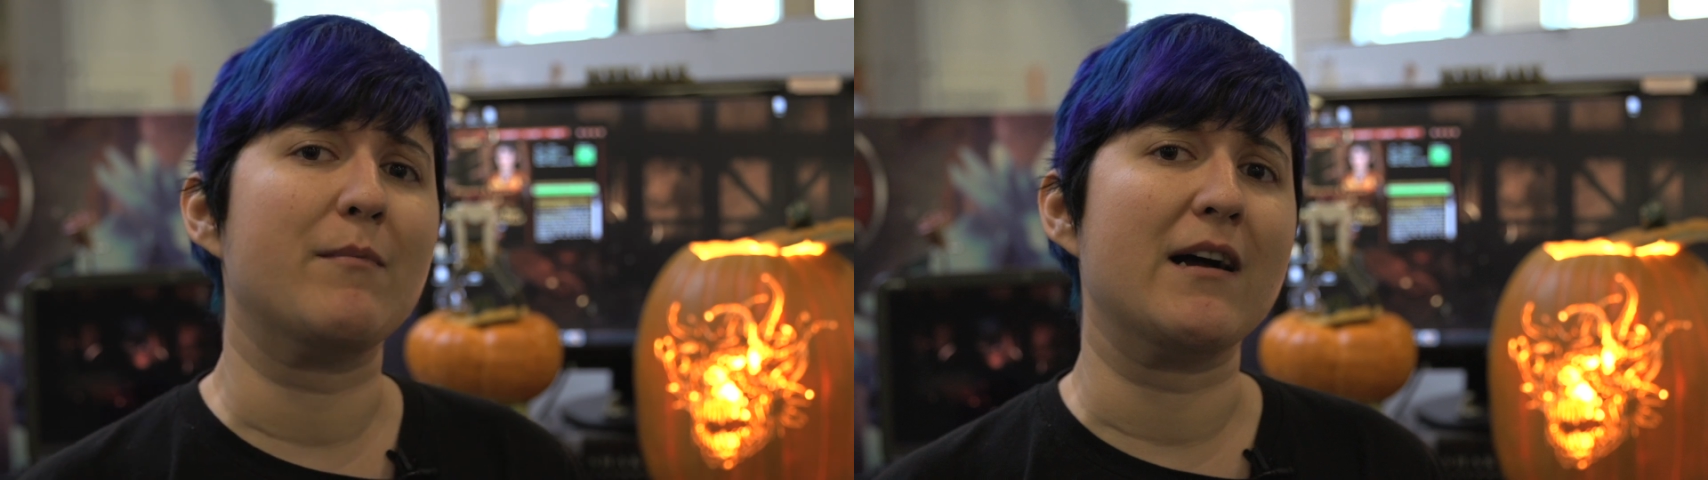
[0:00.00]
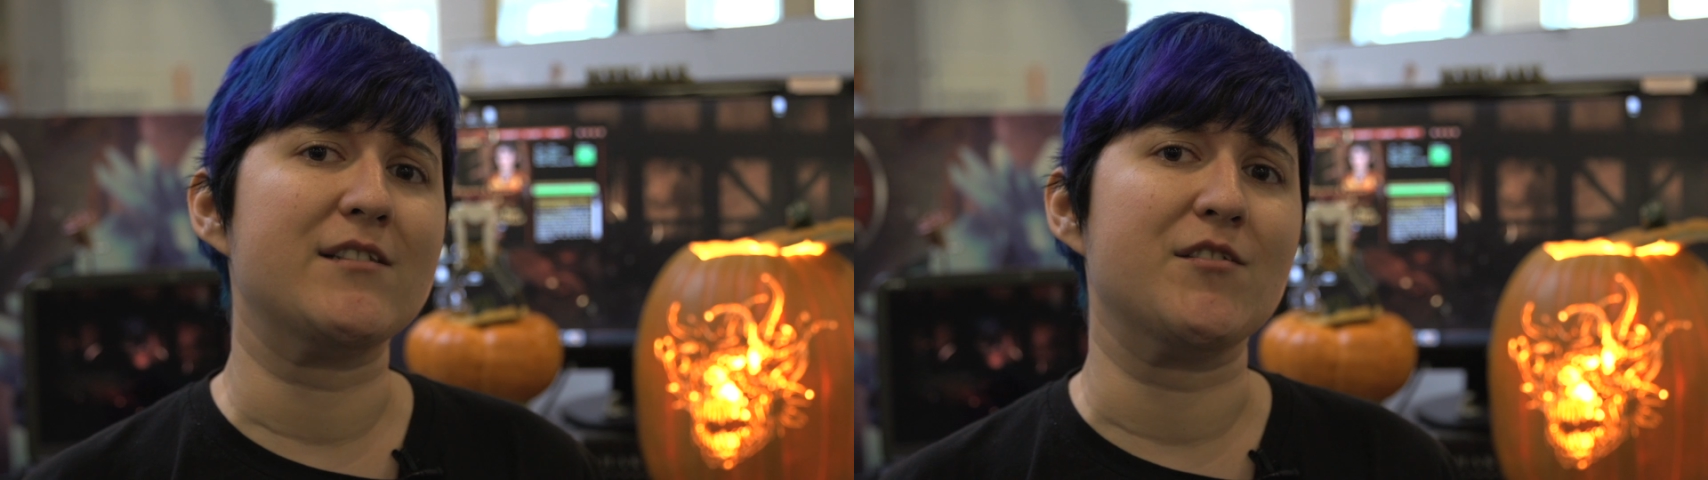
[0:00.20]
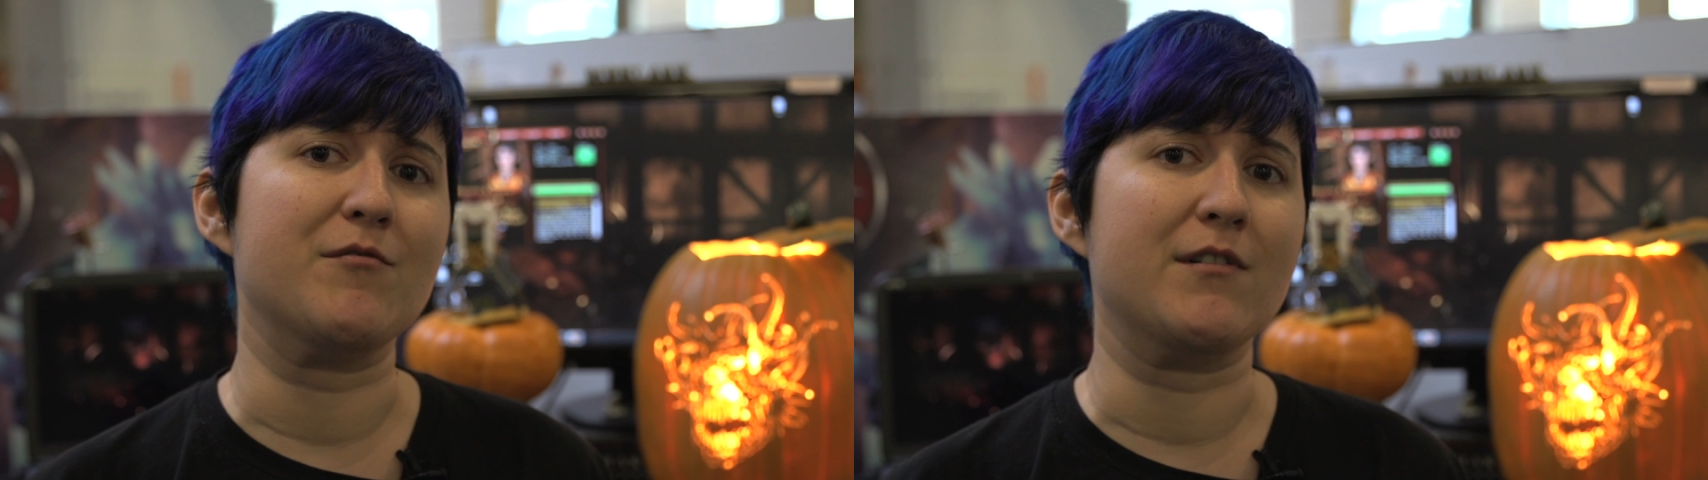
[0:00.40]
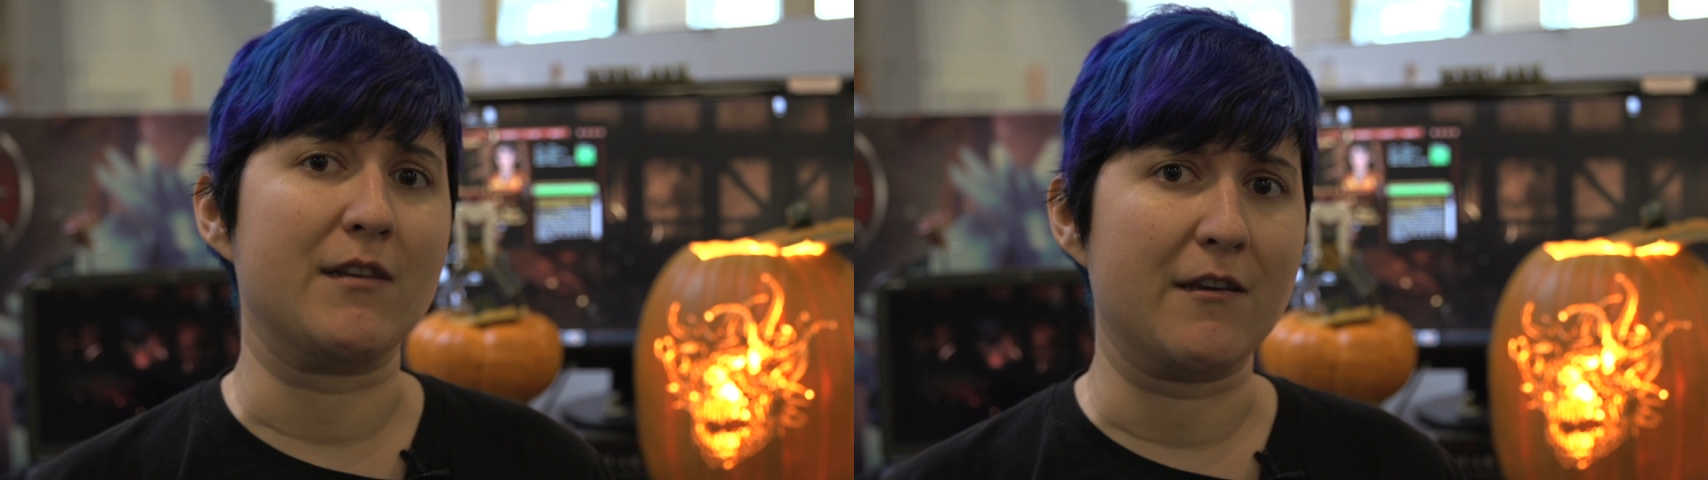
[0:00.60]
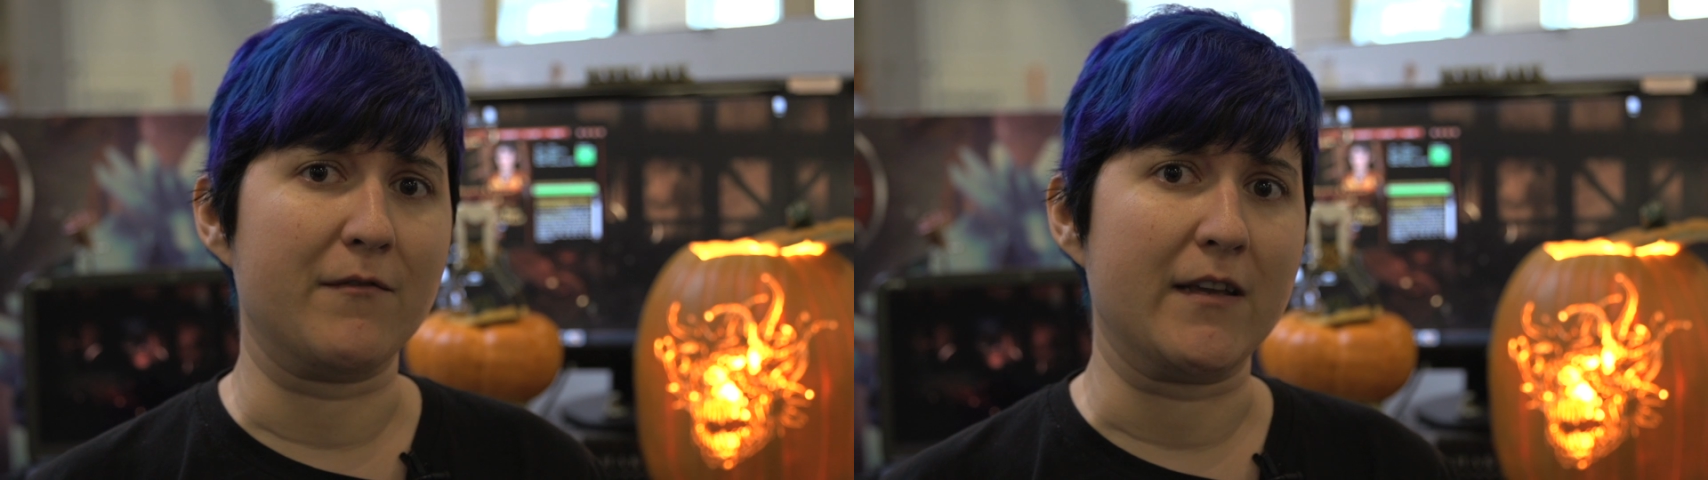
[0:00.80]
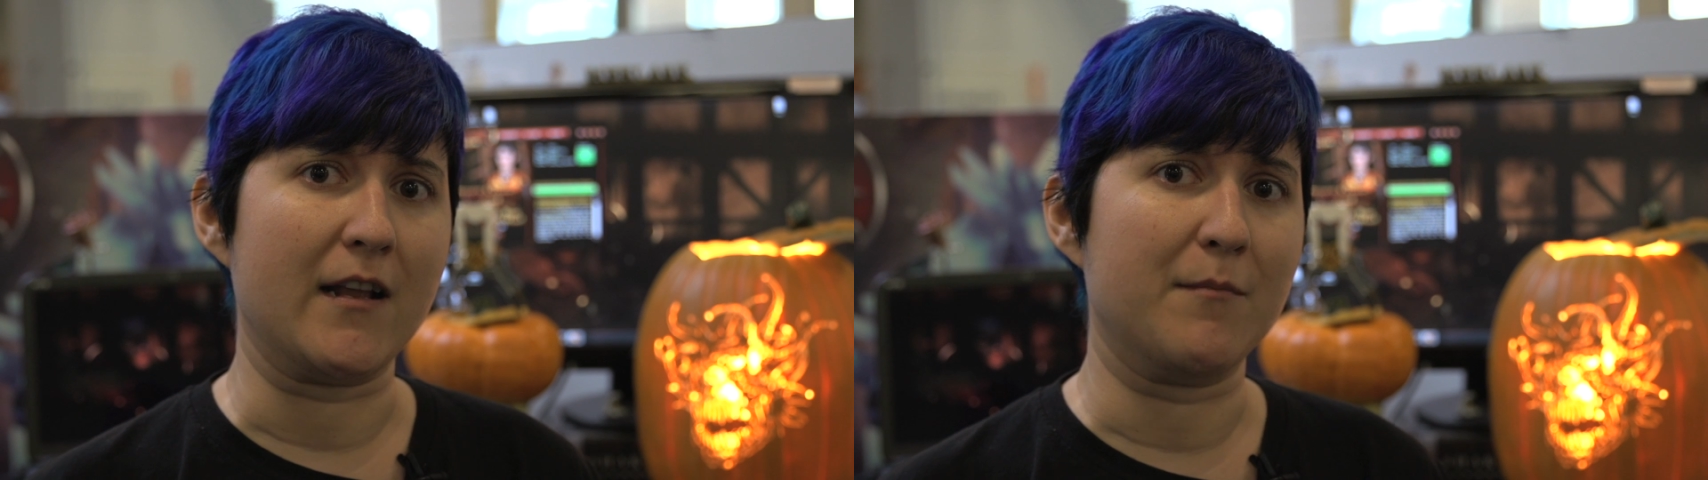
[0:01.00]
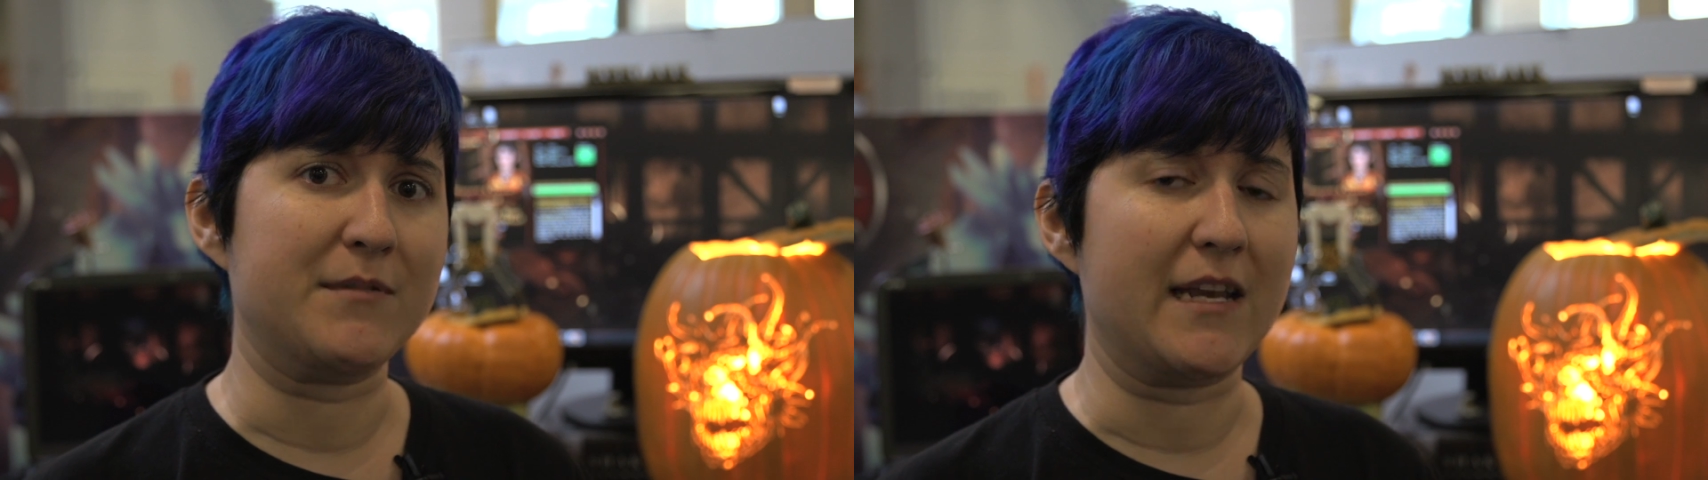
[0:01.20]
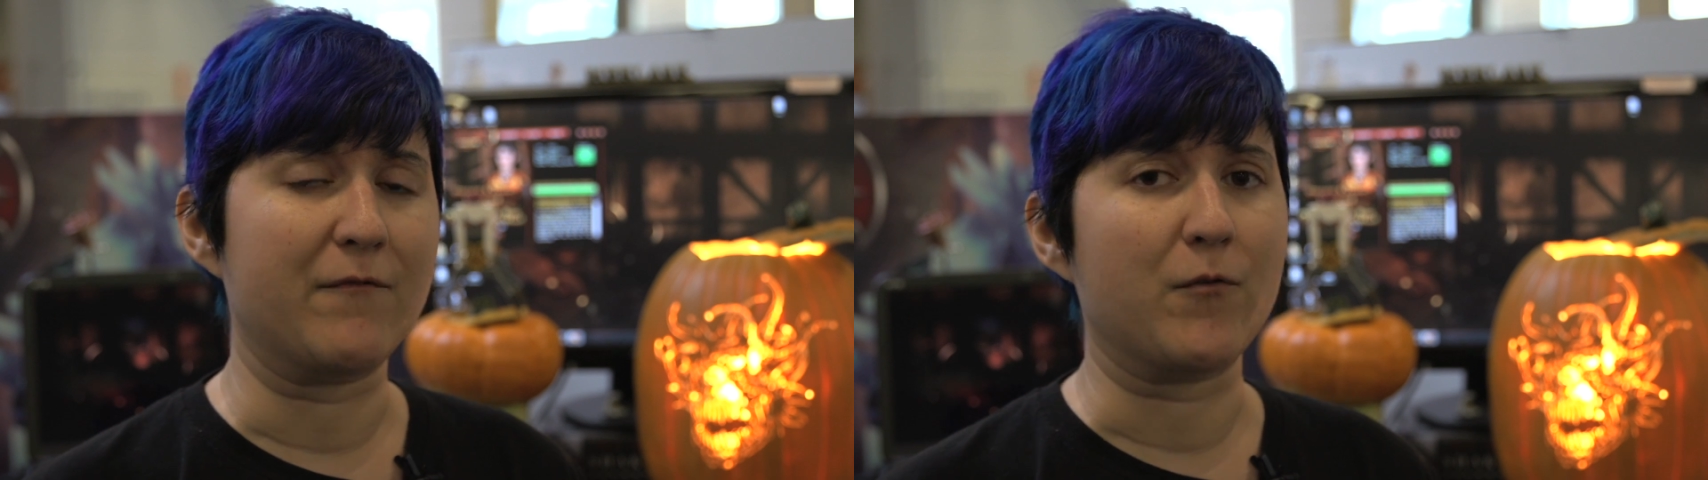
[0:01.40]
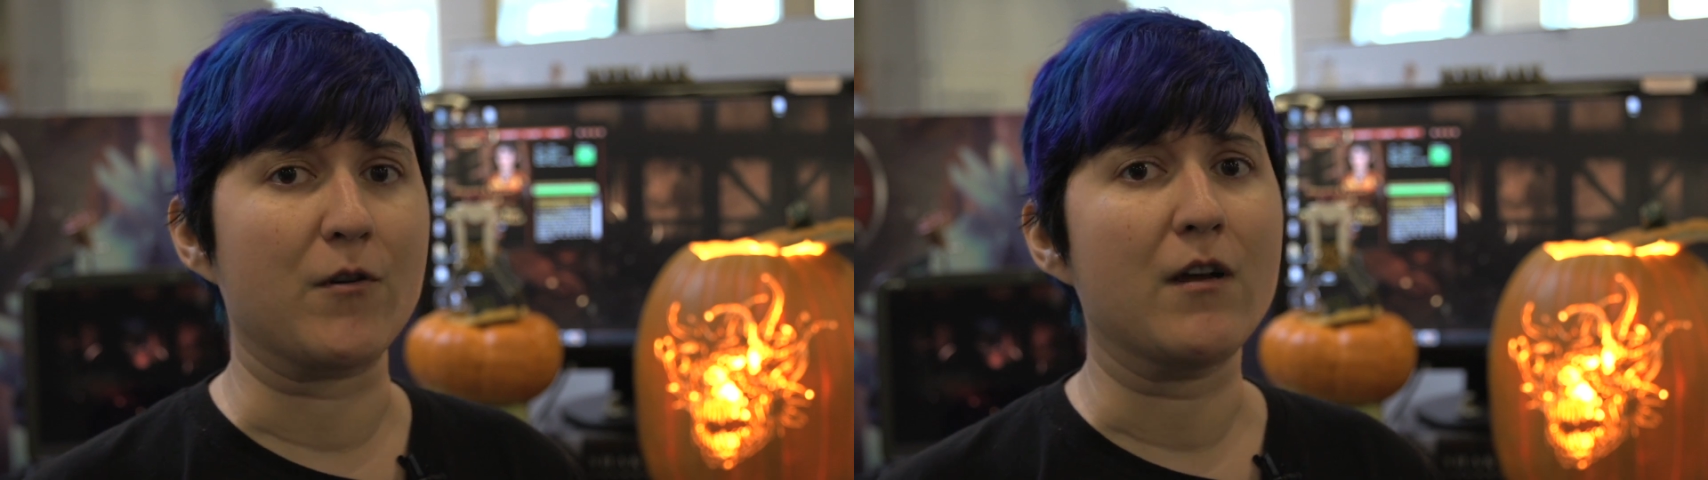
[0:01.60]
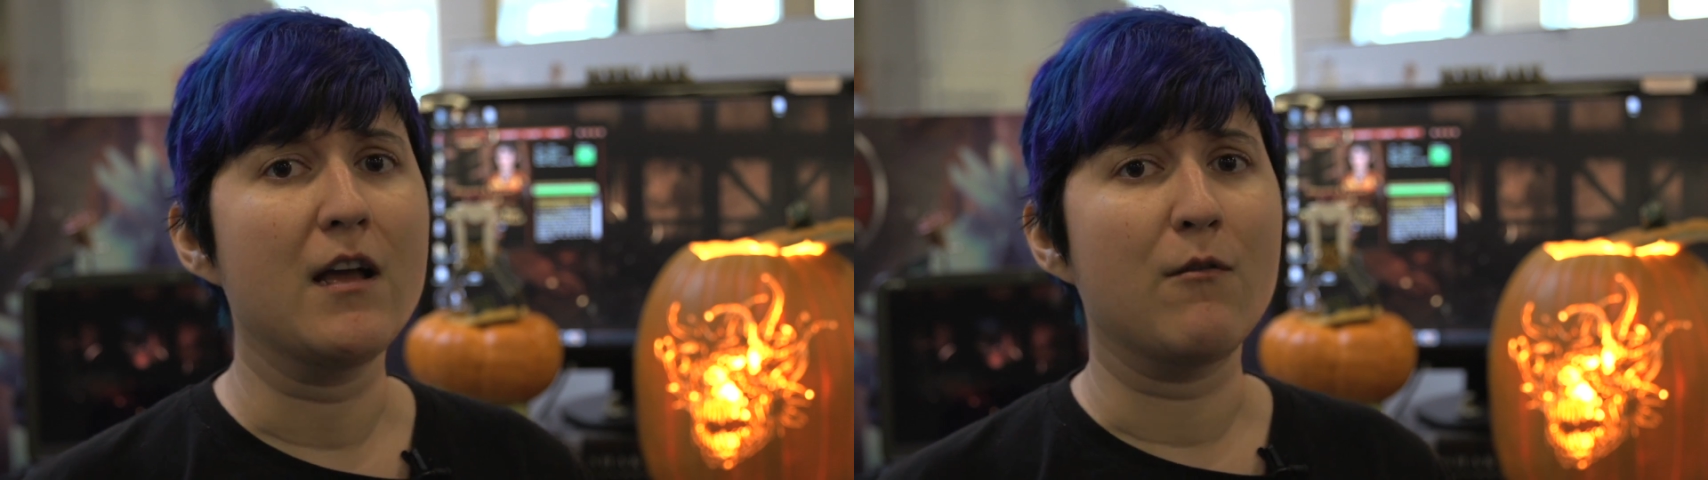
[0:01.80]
by soon to give an update for